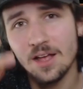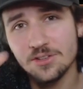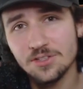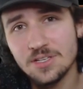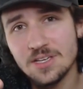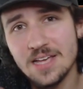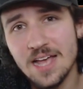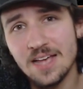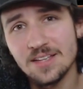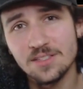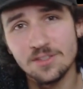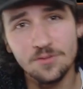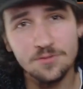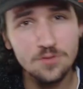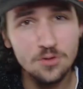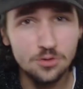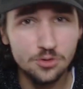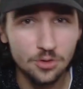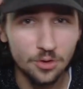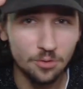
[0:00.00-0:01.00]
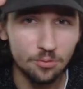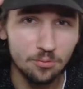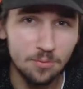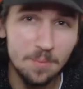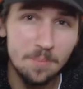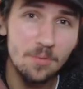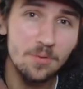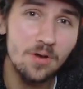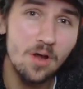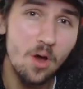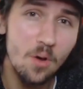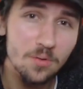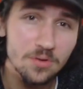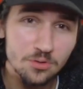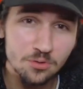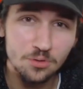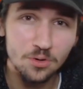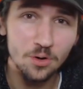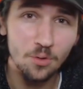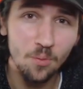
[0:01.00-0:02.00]
see you guys in the future. Remember to always
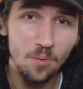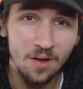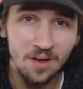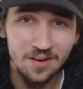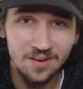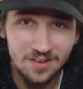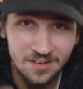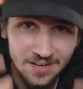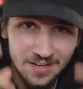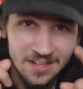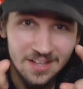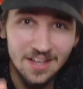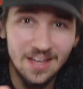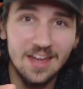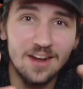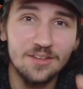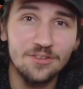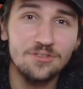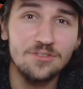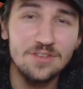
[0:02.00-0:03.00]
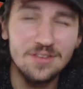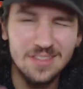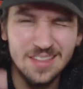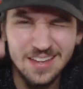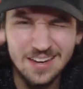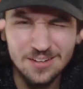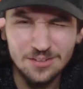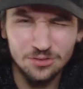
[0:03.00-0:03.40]
drink water, and I'll see you then.